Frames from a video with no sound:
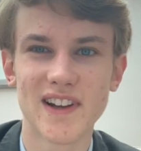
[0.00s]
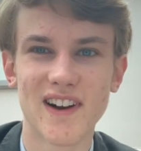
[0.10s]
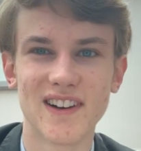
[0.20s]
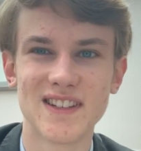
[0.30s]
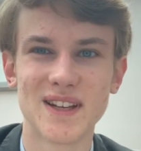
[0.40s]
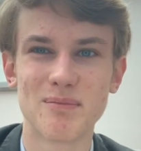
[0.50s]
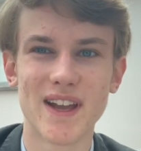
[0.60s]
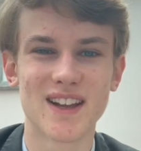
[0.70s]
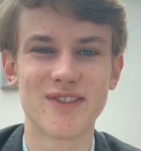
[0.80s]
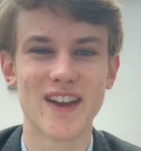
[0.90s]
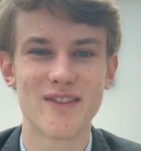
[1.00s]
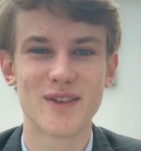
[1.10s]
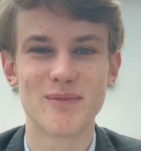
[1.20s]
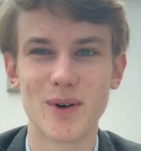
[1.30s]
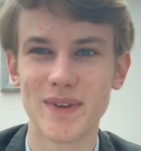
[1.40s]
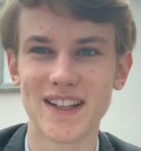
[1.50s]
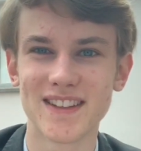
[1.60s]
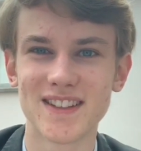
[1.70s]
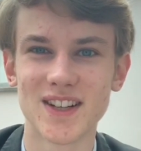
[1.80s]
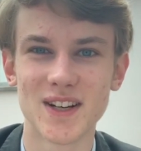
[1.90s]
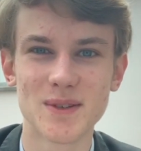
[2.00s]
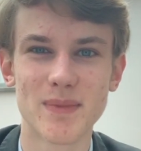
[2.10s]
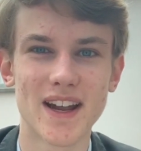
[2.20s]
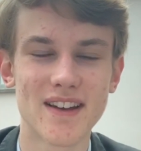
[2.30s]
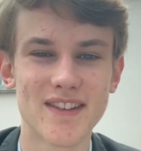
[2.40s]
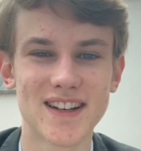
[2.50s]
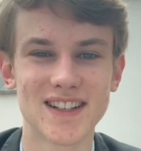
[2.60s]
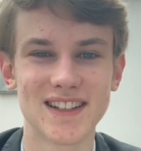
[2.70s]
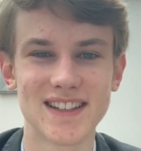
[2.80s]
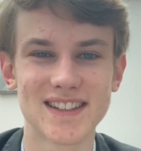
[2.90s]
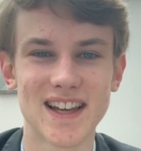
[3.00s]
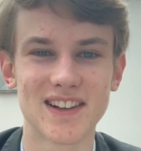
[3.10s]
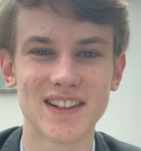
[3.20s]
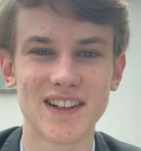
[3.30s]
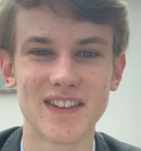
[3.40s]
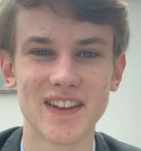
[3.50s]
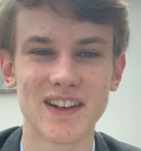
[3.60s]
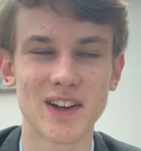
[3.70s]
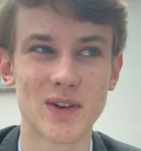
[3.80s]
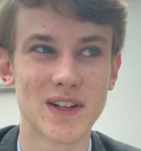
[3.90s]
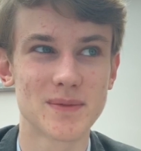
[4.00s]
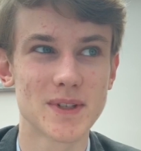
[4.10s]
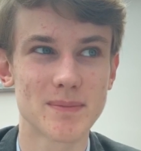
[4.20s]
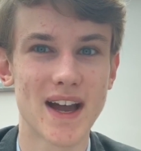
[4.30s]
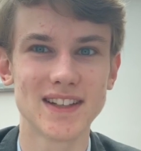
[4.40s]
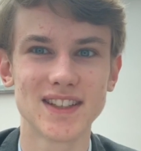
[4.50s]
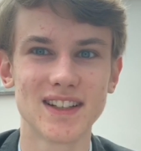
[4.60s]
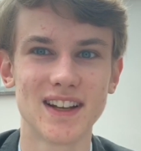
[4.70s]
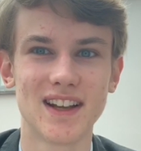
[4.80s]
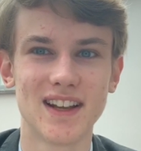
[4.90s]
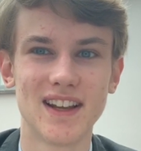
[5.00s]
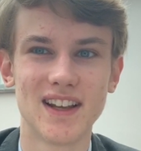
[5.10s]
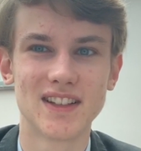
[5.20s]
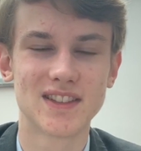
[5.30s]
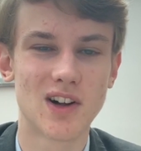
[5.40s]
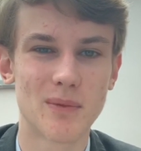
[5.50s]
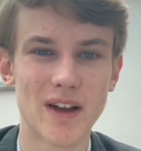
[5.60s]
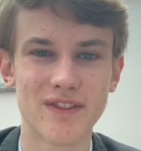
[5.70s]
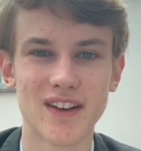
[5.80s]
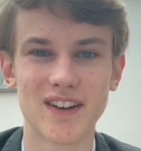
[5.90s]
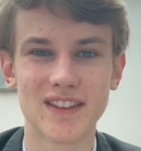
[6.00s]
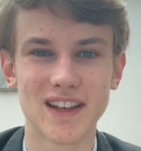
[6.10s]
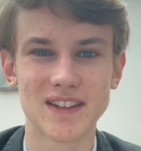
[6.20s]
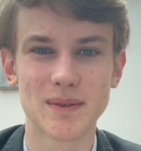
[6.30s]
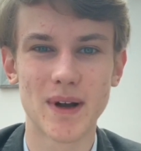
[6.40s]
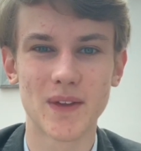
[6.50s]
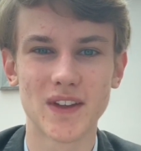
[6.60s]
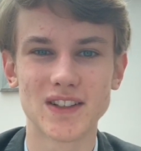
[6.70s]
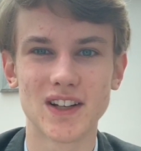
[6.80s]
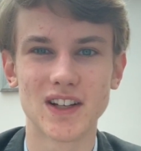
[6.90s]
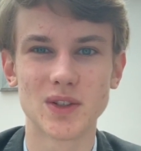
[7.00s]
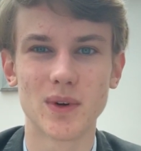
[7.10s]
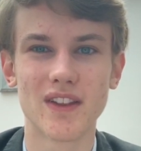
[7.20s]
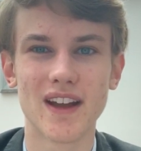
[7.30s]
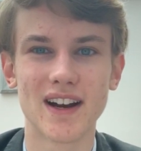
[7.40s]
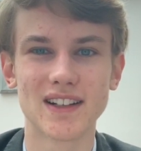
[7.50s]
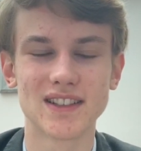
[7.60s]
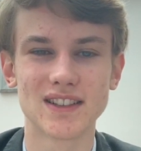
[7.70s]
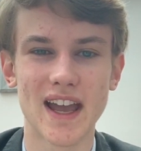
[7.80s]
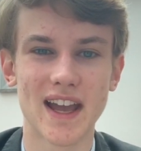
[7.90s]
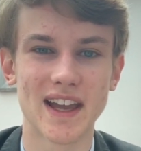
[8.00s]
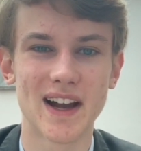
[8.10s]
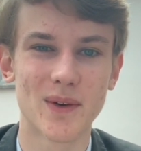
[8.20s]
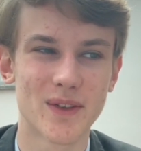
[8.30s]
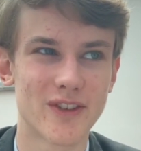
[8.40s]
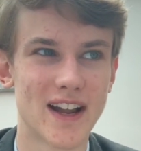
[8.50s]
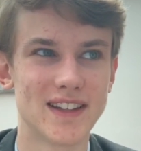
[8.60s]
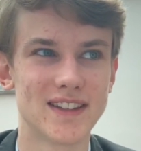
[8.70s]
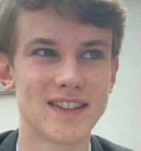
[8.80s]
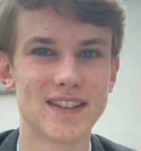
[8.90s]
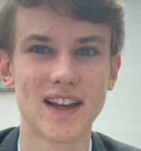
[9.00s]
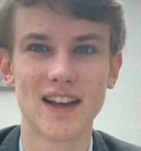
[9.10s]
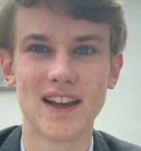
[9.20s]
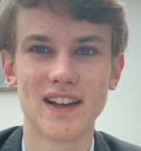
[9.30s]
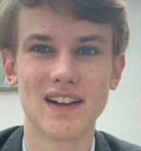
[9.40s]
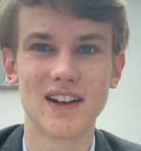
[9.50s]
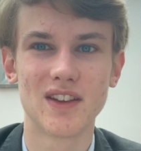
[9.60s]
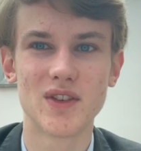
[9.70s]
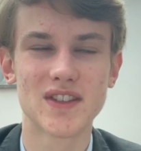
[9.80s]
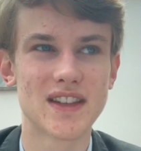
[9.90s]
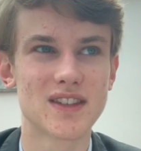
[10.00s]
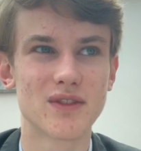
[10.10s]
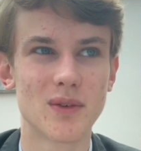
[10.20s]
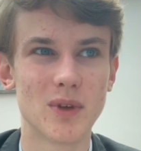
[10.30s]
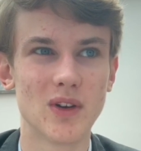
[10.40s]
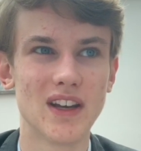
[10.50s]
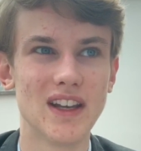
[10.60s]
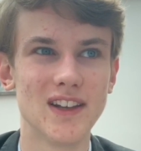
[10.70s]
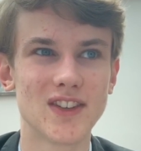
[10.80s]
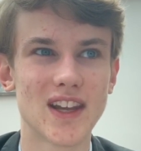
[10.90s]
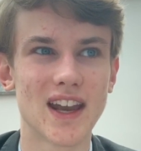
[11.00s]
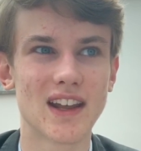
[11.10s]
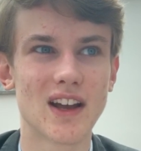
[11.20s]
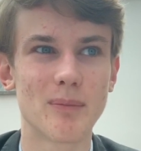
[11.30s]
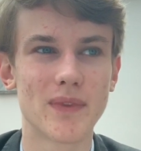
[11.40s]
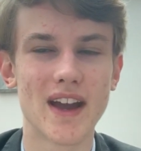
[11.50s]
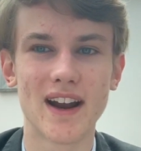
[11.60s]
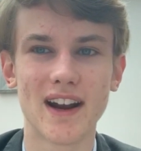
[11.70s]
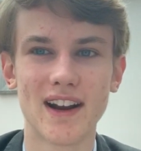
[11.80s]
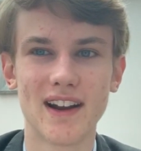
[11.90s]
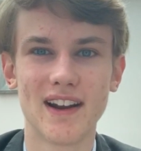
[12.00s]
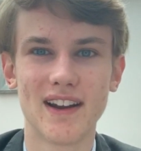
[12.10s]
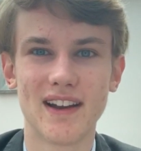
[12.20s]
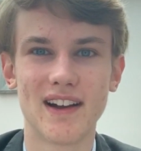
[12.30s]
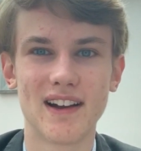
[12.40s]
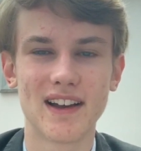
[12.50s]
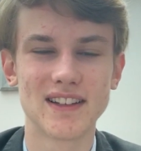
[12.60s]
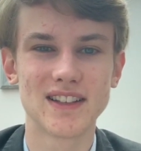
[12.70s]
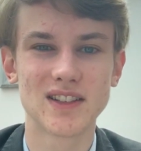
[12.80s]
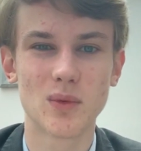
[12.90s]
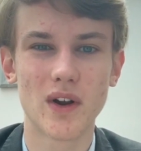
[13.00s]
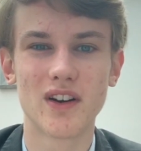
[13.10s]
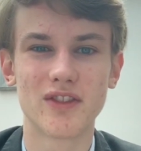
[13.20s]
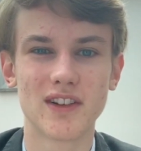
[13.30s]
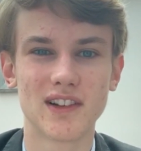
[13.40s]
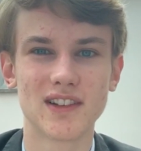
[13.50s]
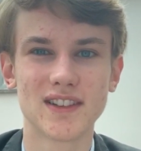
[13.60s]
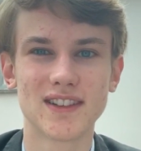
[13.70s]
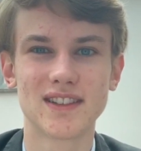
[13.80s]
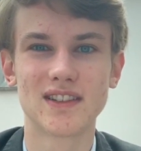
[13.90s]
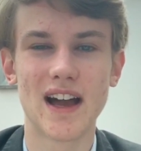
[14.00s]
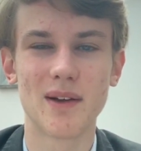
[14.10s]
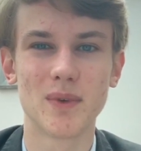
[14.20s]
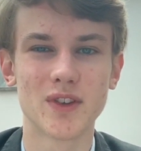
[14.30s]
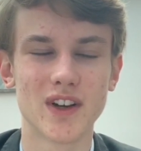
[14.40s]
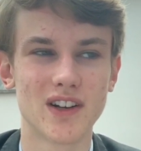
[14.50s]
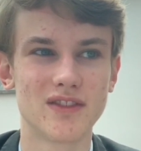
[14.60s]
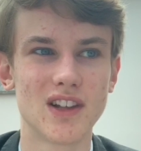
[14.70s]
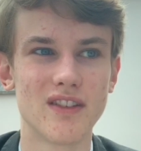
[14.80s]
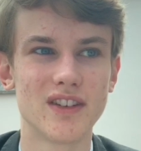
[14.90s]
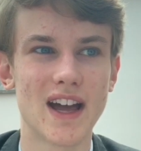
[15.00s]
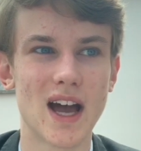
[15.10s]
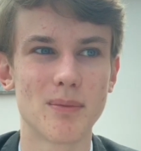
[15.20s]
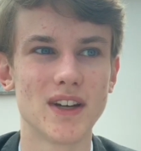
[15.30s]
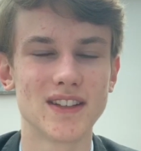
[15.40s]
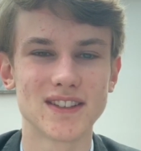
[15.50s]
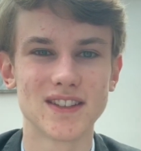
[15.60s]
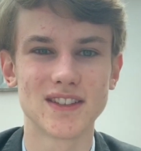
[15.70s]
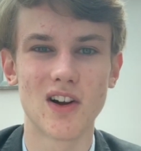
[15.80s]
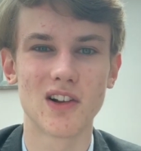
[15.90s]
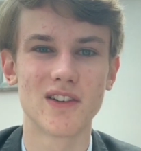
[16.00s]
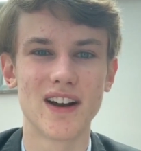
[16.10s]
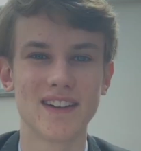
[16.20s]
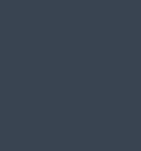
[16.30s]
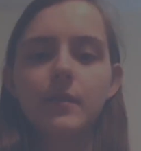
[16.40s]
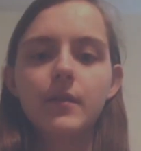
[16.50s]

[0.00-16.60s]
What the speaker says: hard to pick a favorite moment at the church, but I eventually settled on the Christmas pageant. Just all my favorite things about the church were there, hanging out with friends, the sense of community standing up there, and just a wonderful atmosphere of love and happiness just all around.